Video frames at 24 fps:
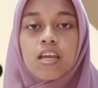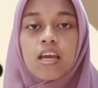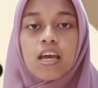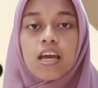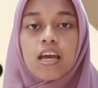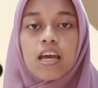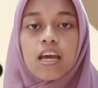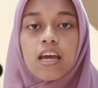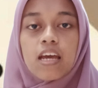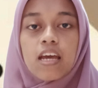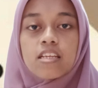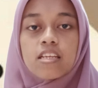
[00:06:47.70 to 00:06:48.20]

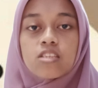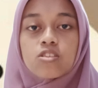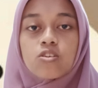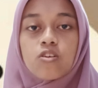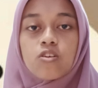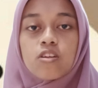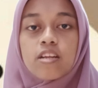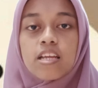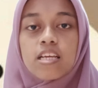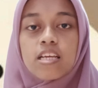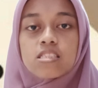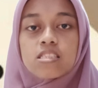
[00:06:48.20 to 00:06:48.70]
and it
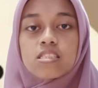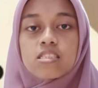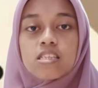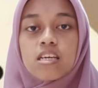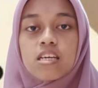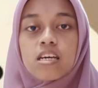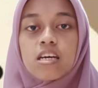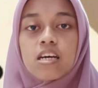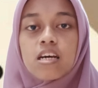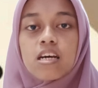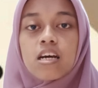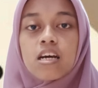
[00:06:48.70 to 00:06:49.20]
connects
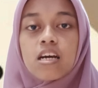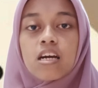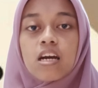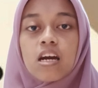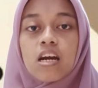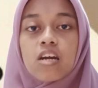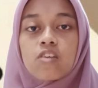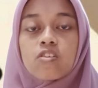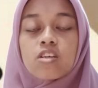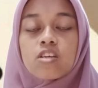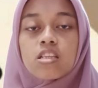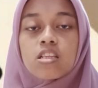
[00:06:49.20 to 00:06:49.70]
the
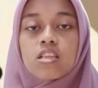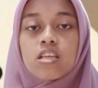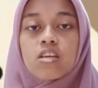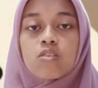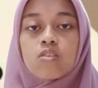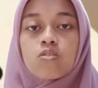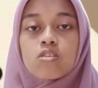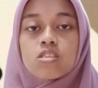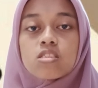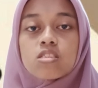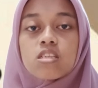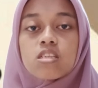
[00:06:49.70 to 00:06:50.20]
current
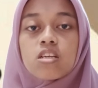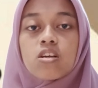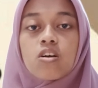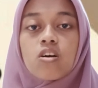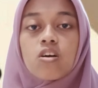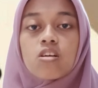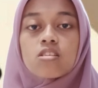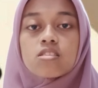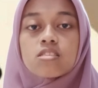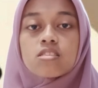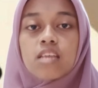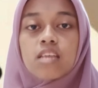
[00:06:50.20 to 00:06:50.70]
linguistic
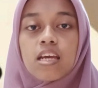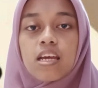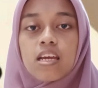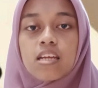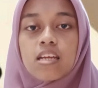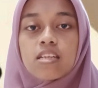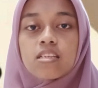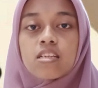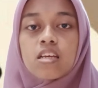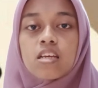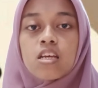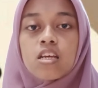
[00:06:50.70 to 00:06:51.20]

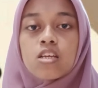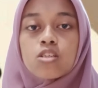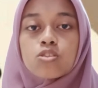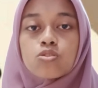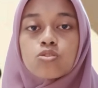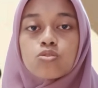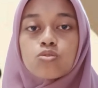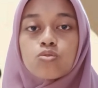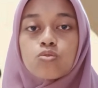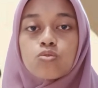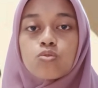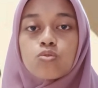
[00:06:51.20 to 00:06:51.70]
content
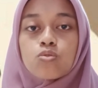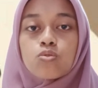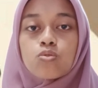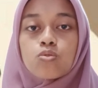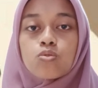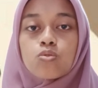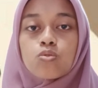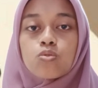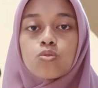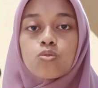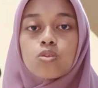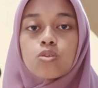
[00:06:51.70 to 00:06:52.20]

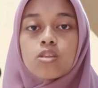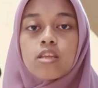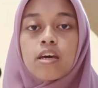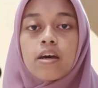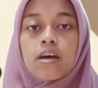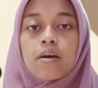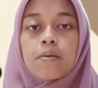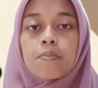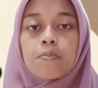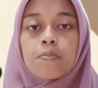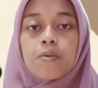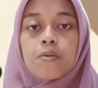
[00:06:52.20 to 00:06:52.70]
to
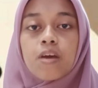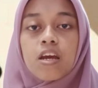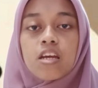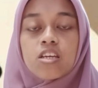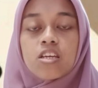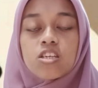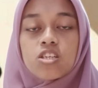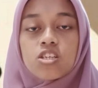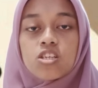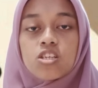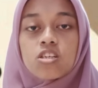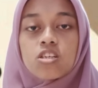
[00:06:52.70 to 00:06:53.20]
the
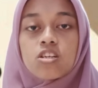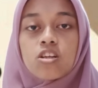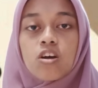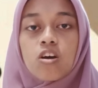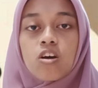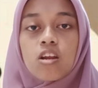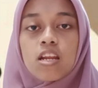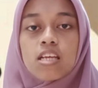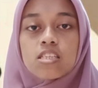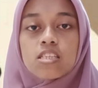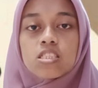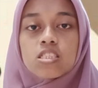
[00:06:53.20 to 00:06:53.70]
prior
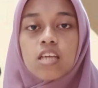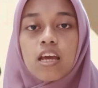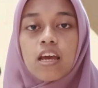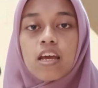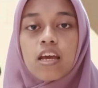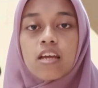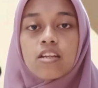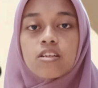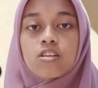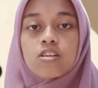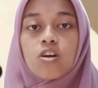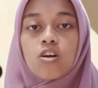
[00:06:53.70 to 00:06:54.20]
knowledge
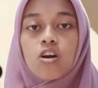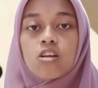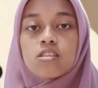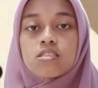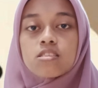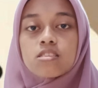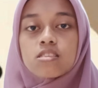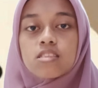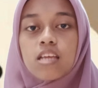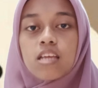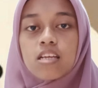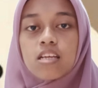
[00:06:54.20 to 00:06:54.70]
and
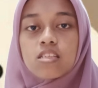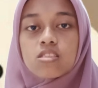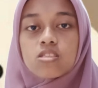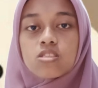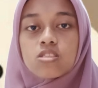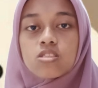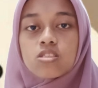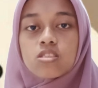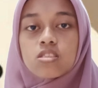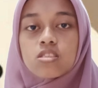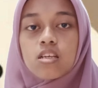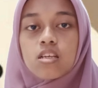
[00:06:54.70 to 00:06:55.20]

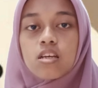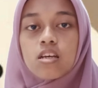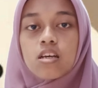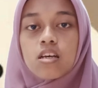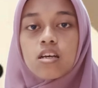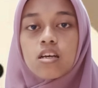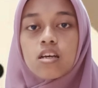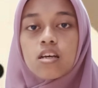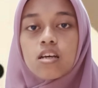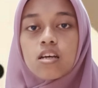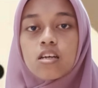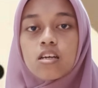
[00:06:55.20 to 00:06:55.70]
context
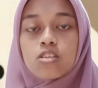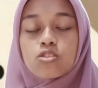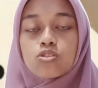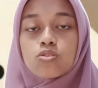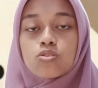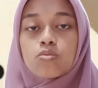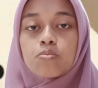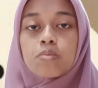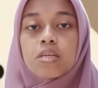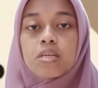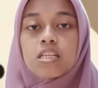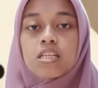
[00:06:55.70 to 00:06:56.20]

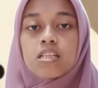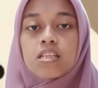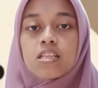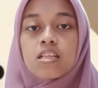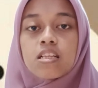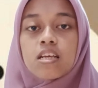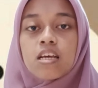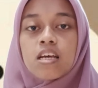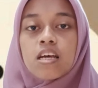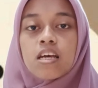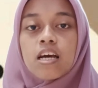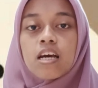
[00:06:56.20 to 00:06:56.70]
to
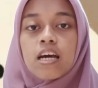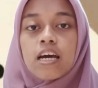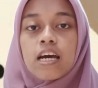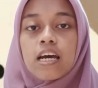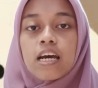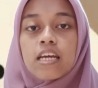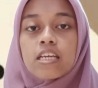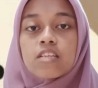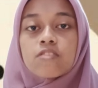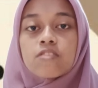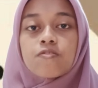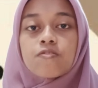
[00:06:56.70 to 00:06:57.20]
build
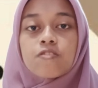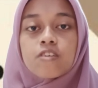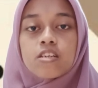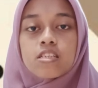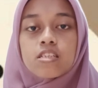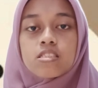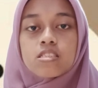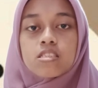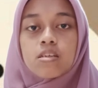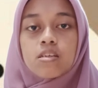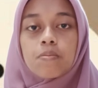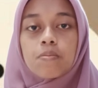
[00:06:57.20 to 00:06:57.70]

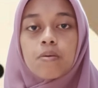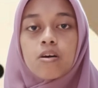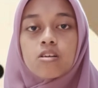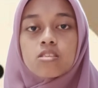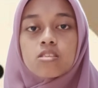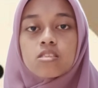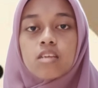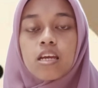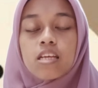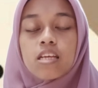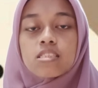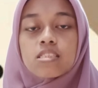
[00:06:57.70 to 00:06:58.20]
inference
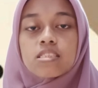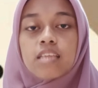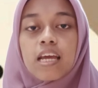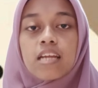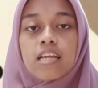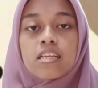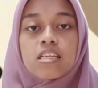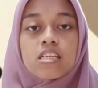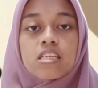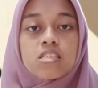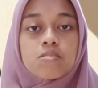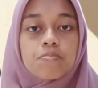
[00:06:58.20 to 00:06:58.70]
about the
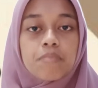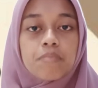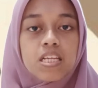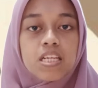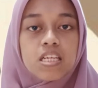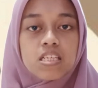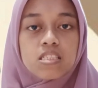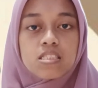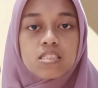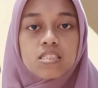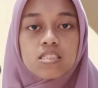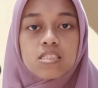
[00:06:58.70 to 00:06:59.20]
intended
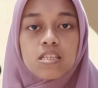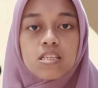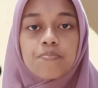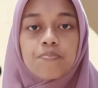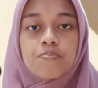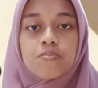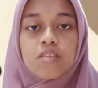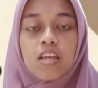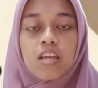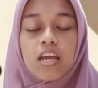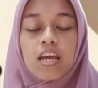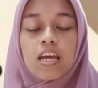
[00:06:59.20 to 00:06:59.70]
meanings.
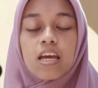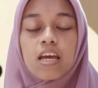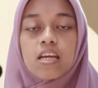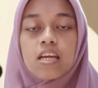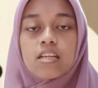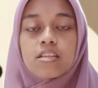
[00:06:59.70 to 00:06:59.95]
And